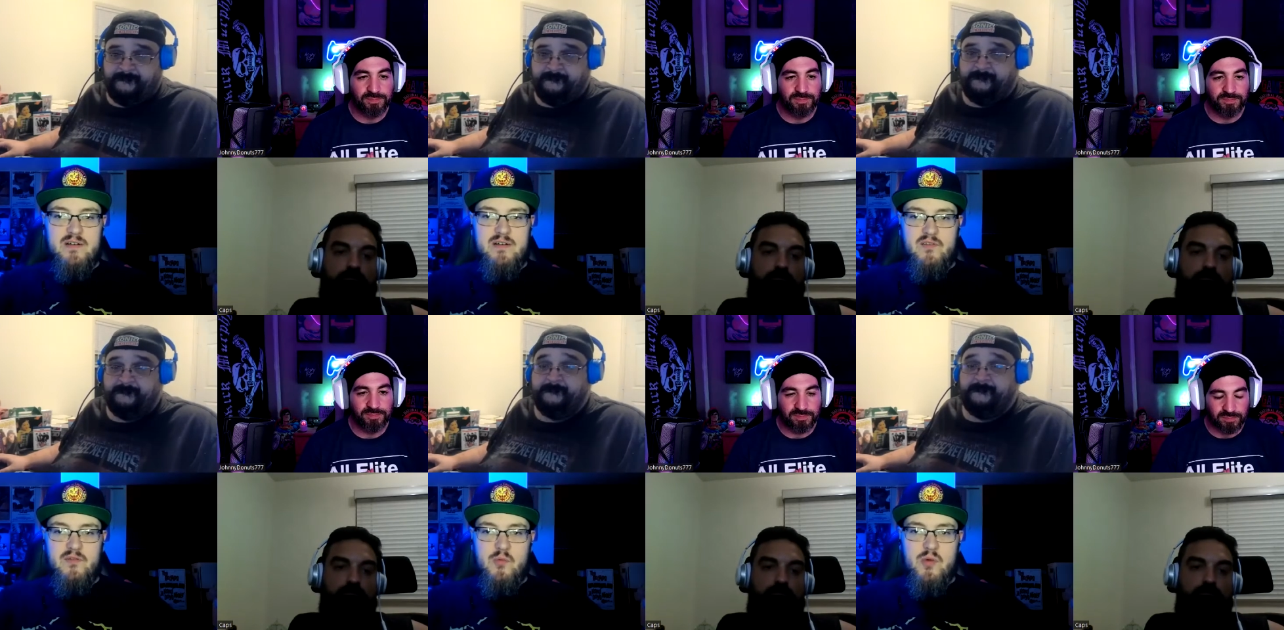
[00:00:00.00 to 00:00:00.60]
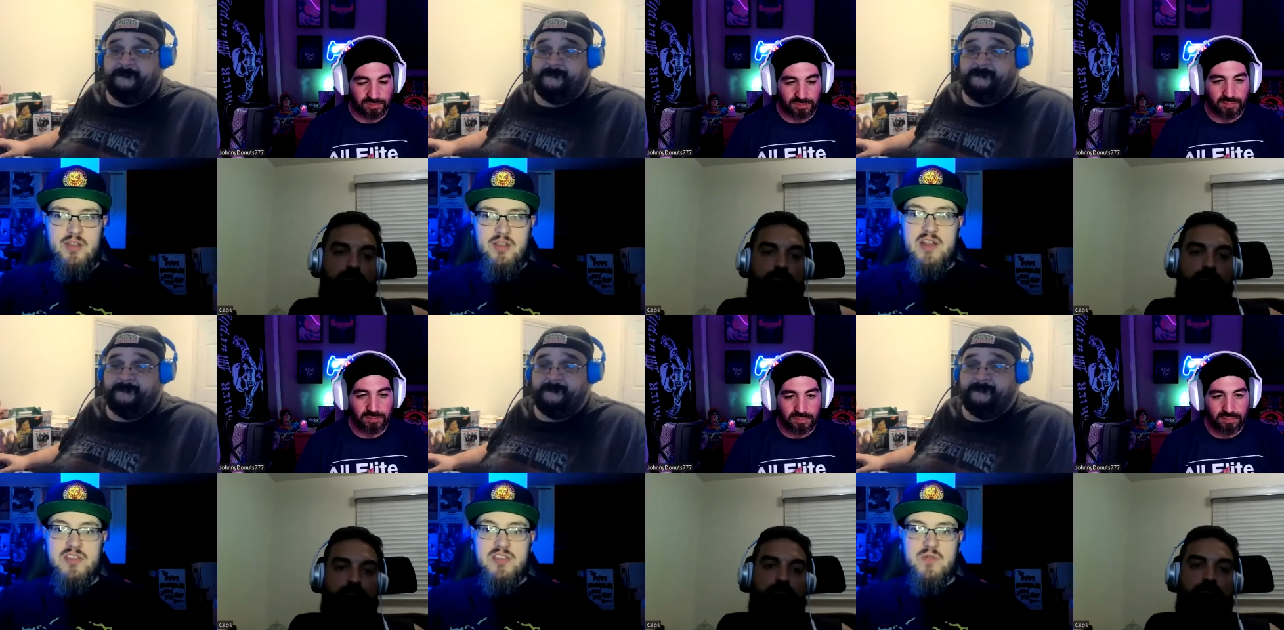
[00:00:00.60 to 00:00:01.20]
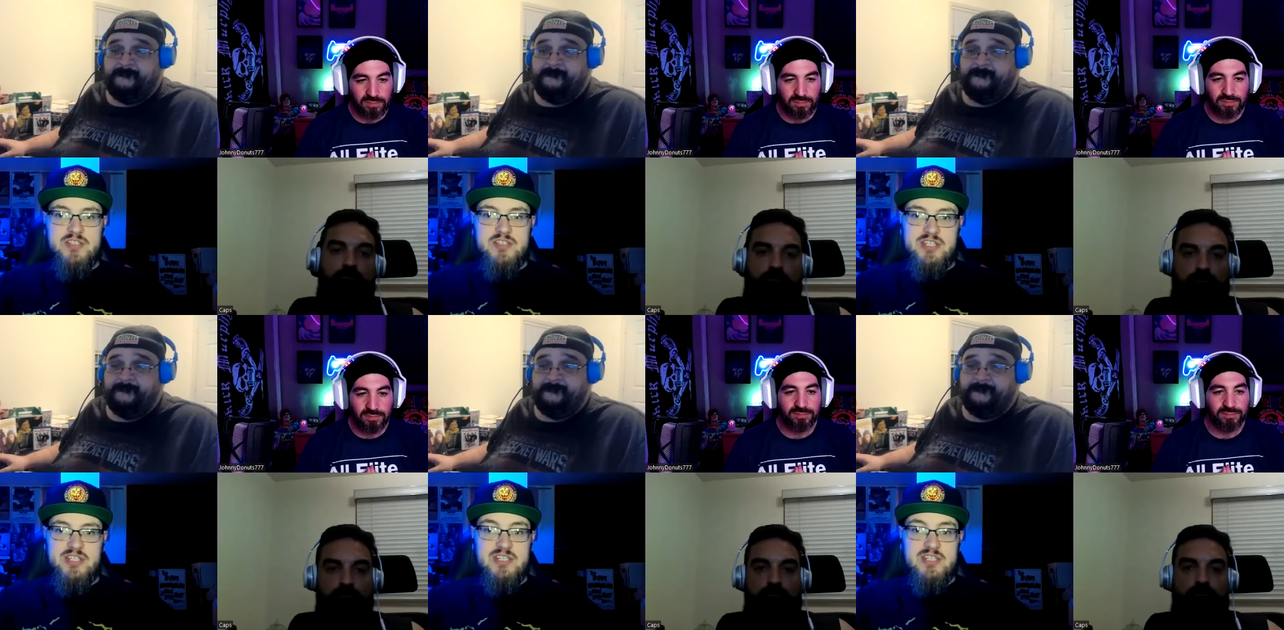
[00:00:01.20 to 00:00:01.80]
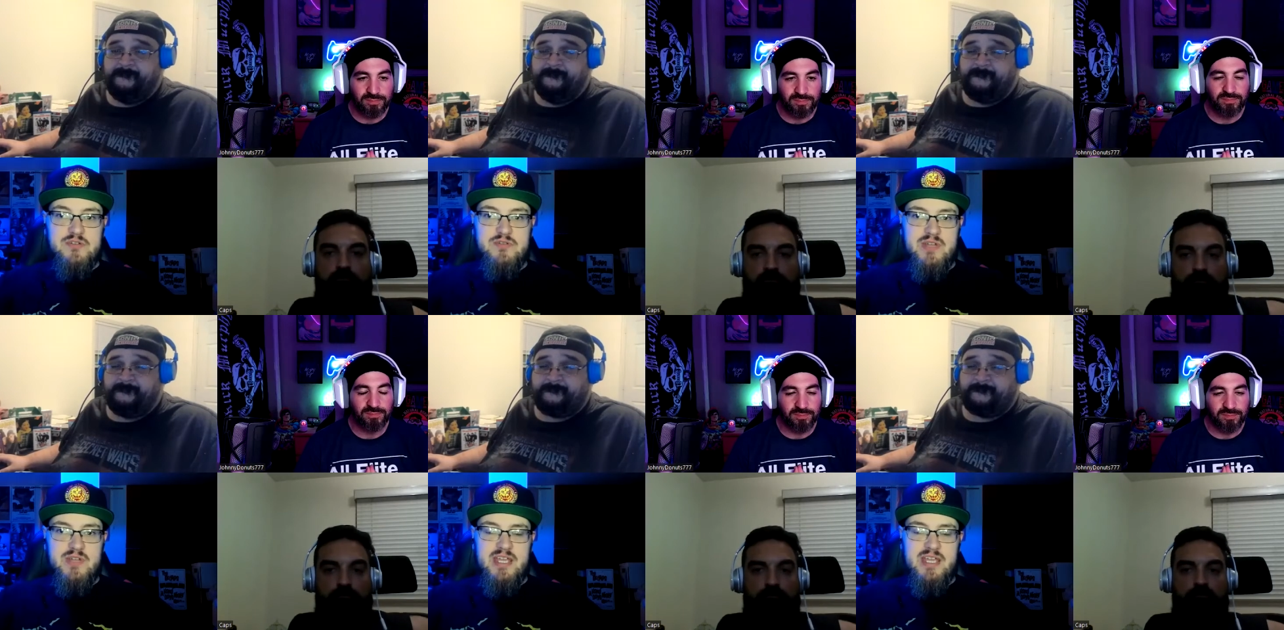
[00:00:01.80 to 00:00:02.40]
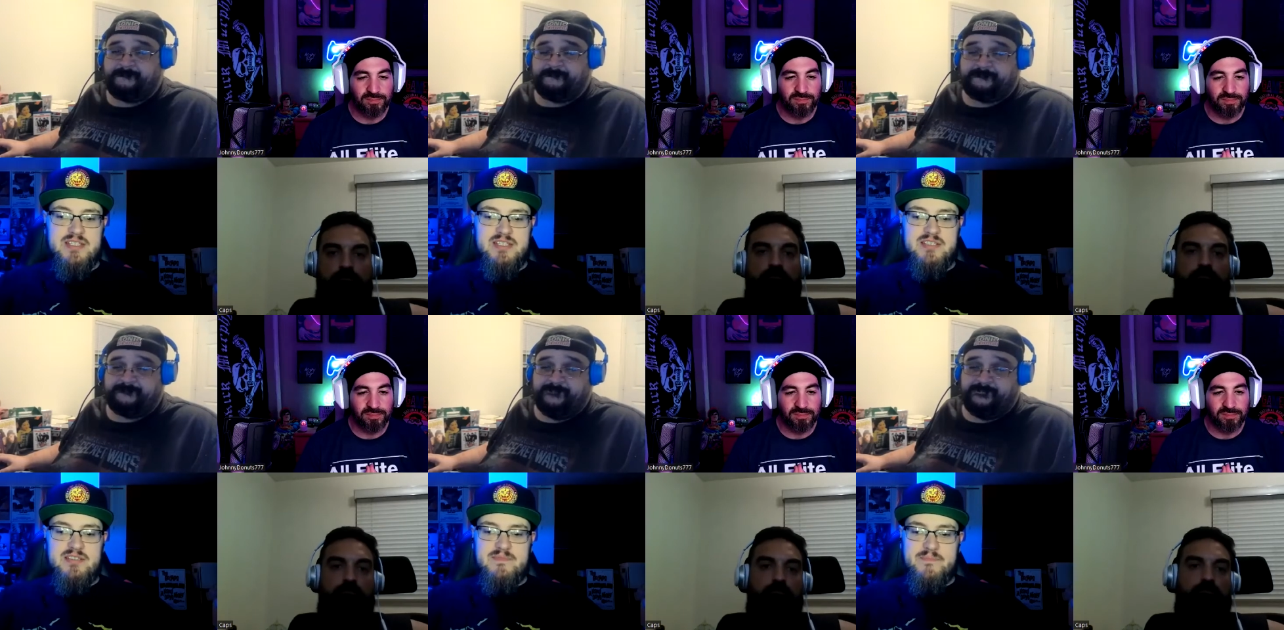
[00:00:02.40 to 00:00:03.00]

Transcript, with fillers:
Speaker 1: what a lot of these wrestlers can do is